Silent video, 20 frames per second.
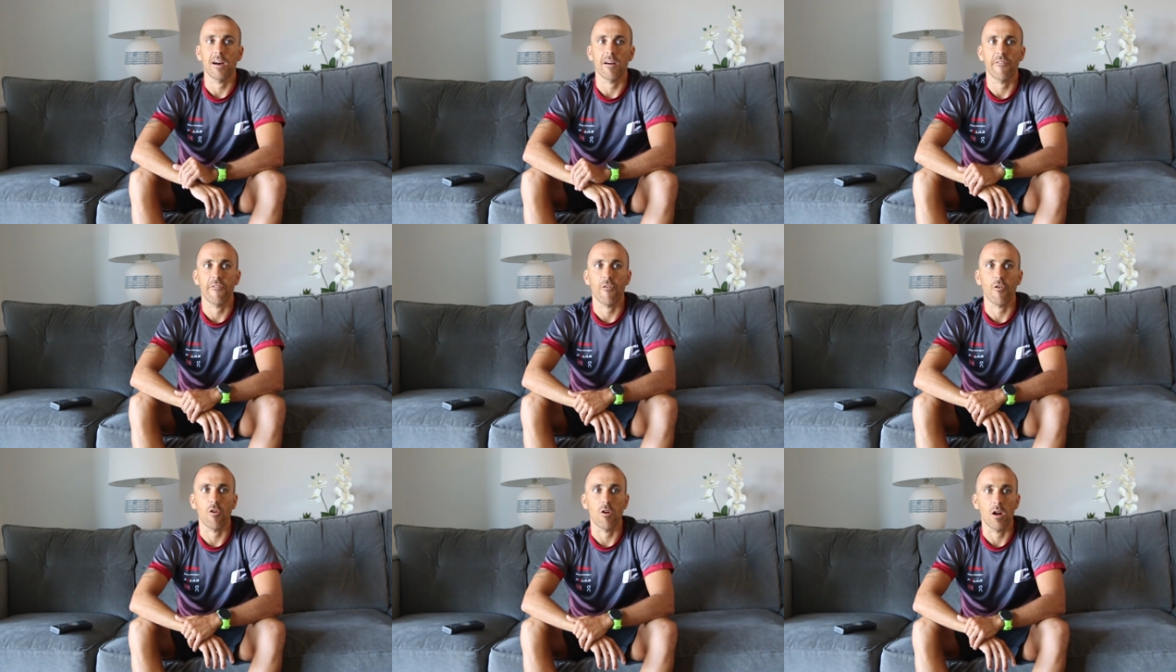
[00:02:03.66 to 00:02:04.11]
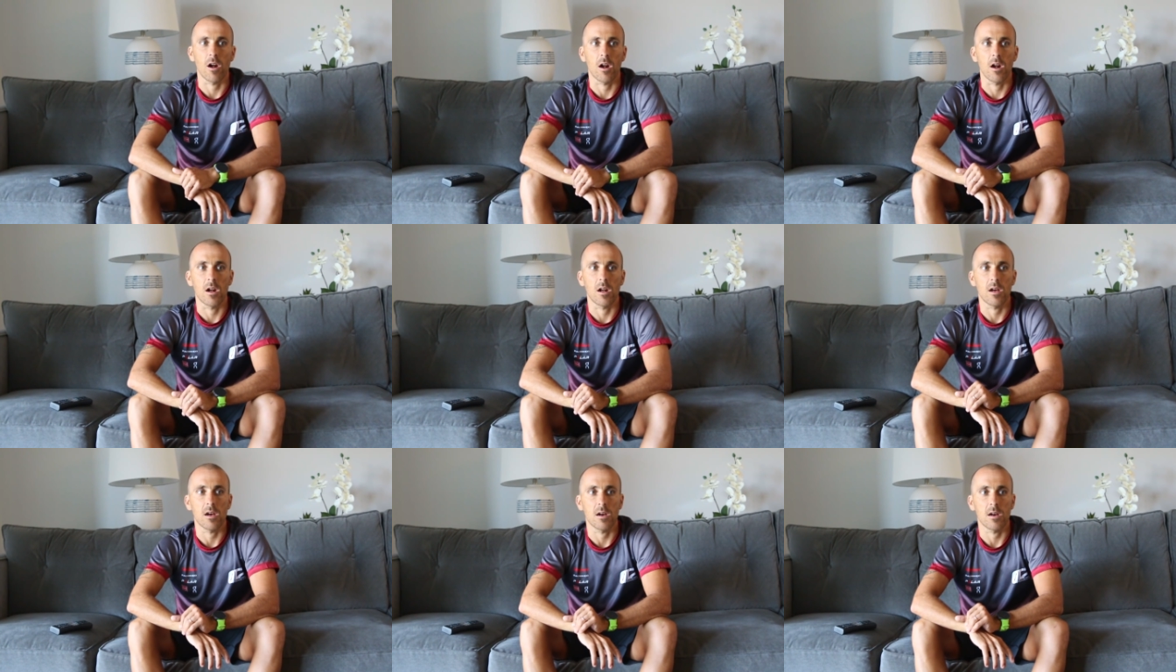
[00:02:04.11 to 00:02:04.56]

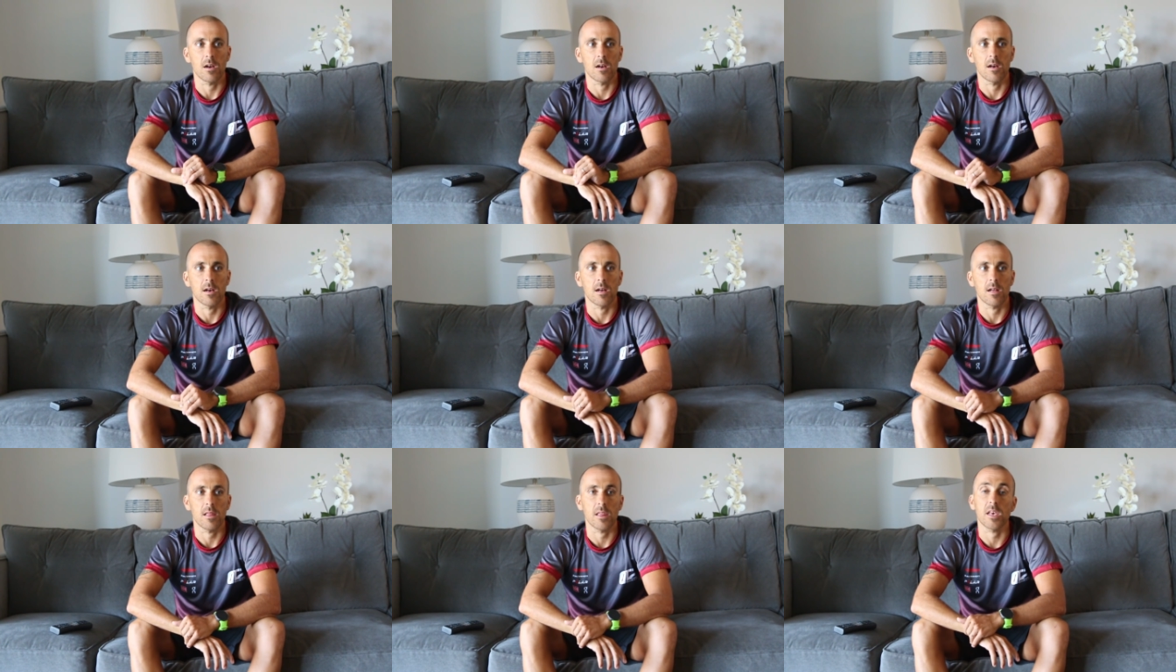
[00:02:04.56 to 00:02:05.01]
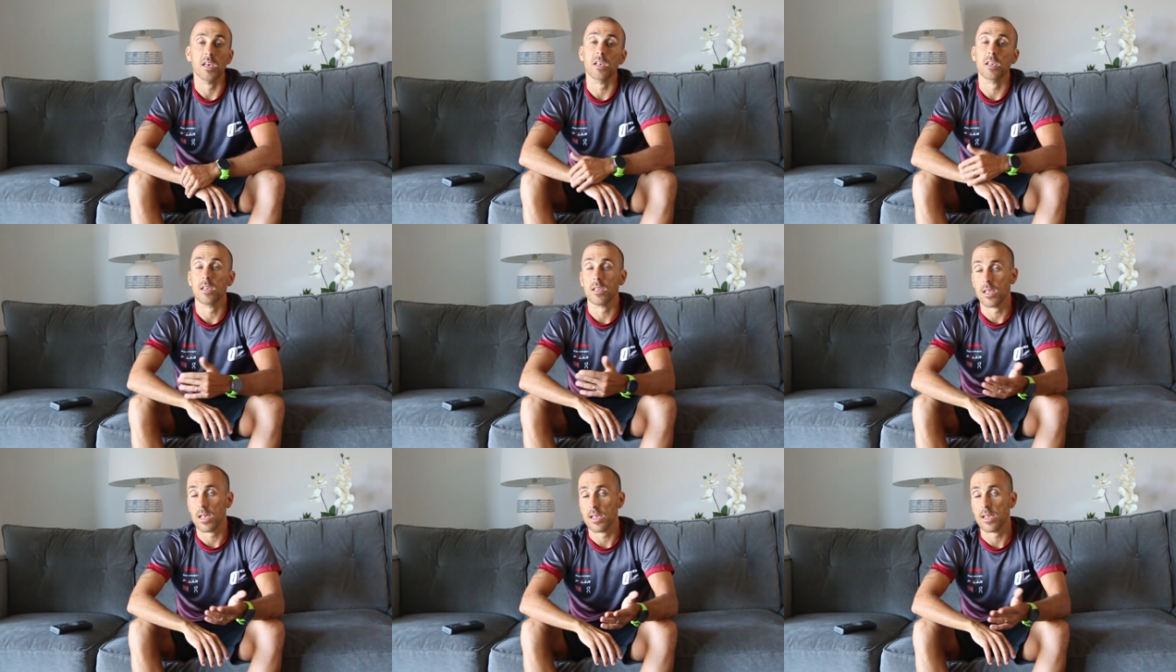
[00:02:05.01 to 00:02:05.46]
for at
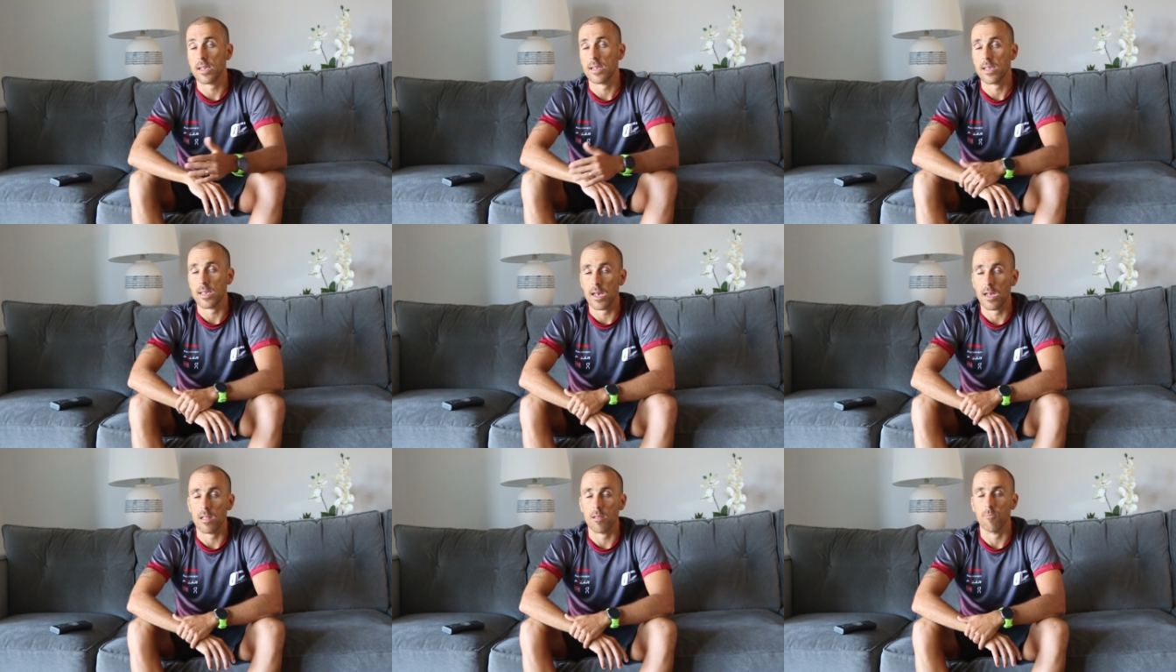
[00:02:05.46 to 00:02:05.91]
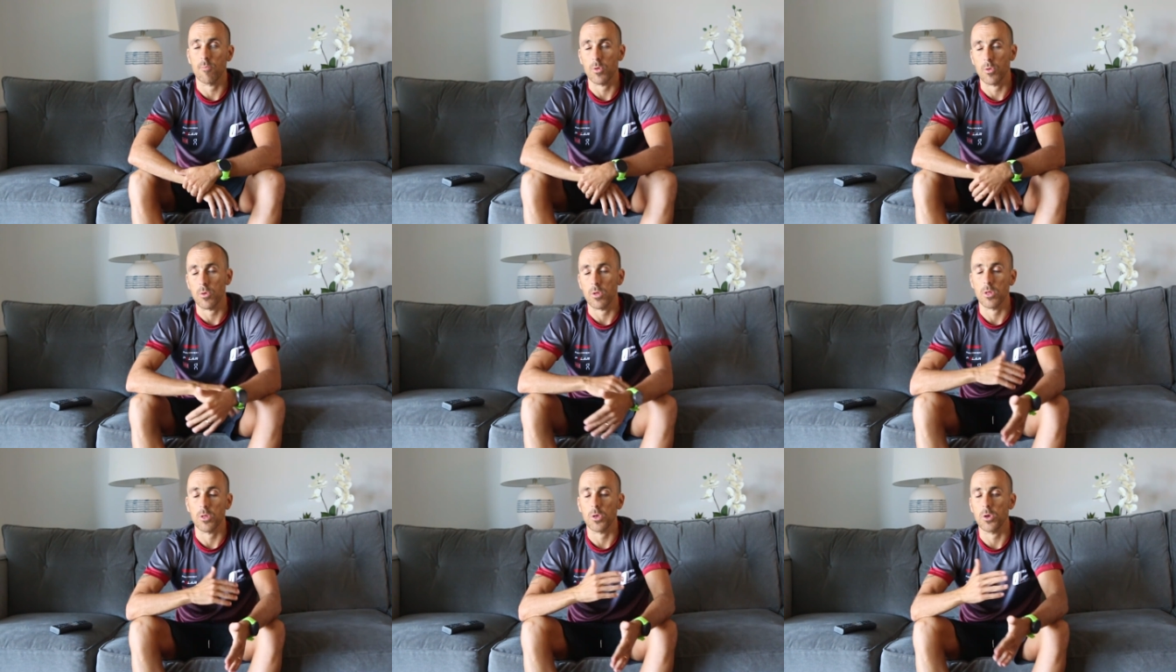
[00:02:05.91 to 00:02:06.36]
least, as I said,
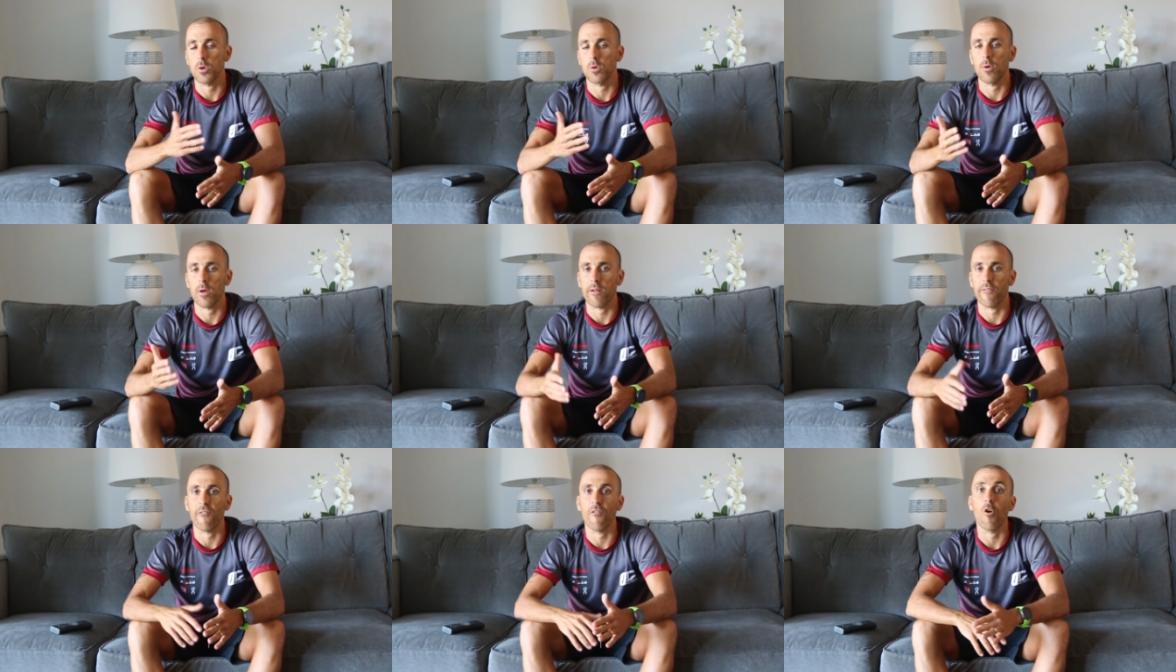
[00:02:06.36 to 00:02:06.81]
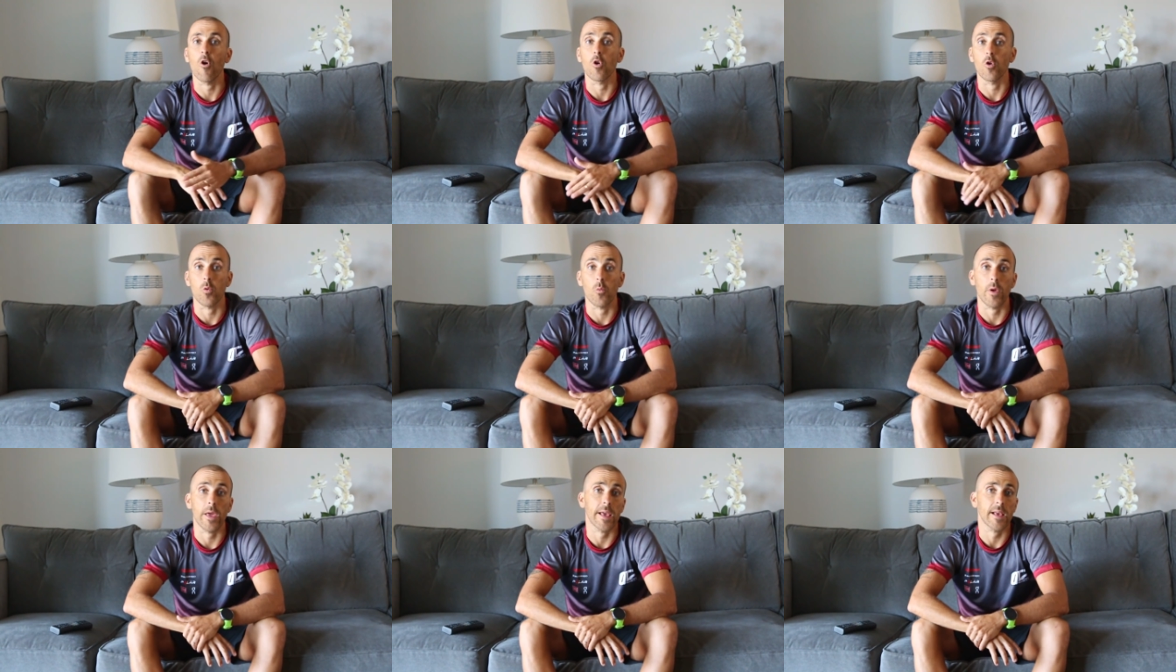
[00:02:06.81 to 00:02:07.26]
between 2 and
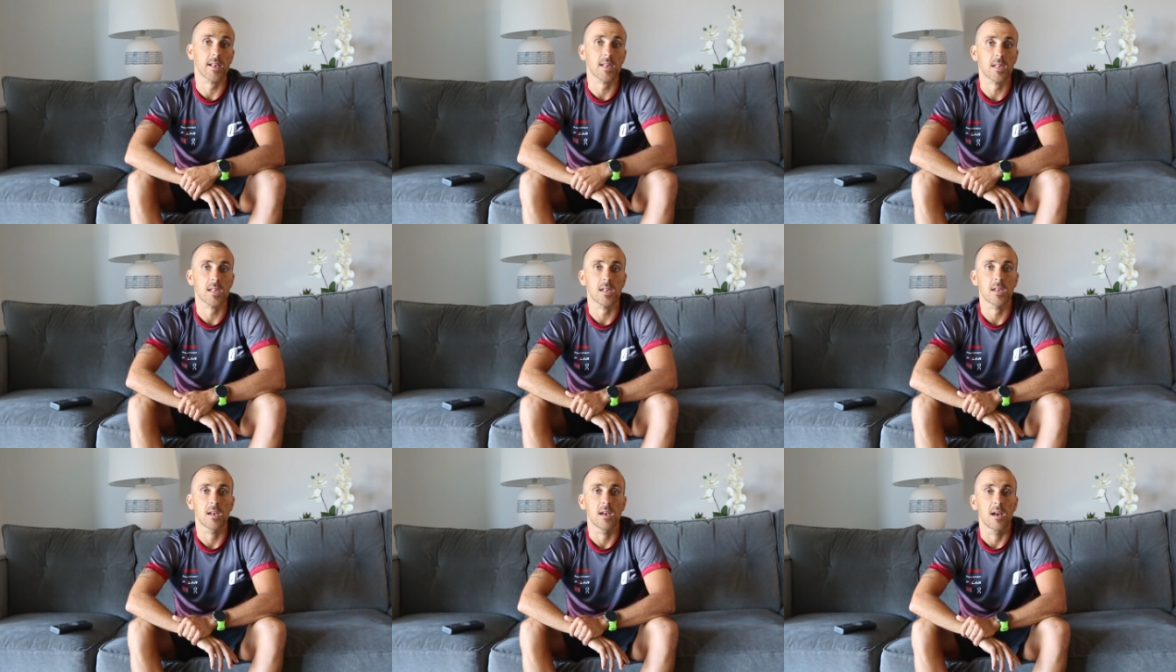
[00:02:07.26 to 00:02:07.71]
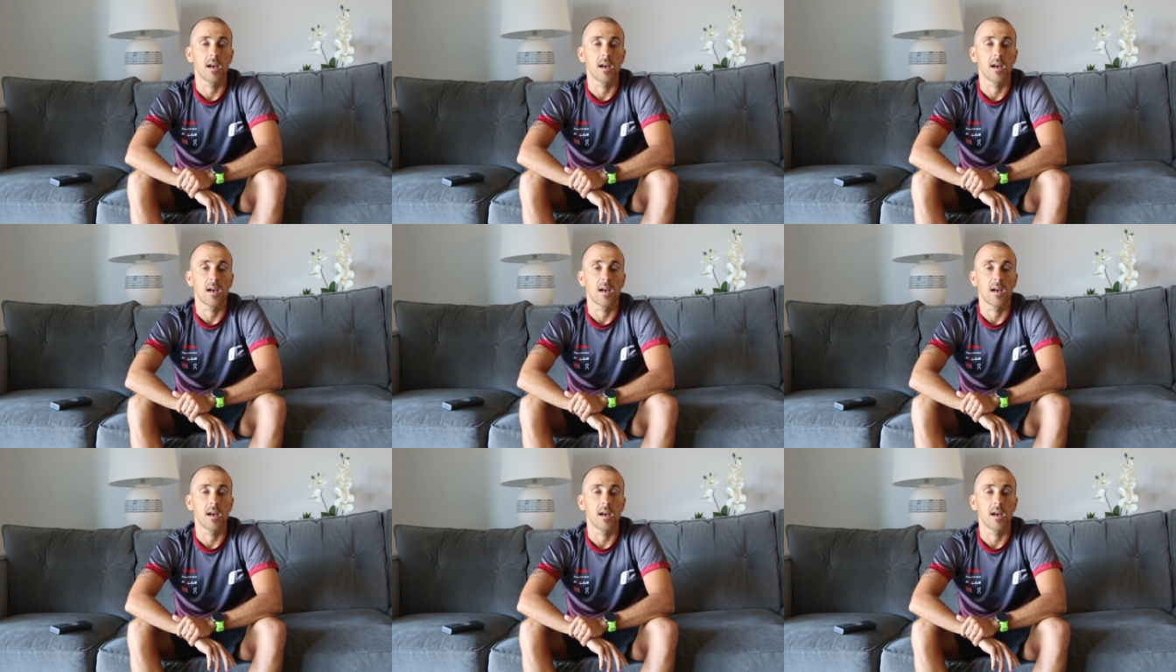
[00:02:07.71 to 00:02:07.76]
4 weeks.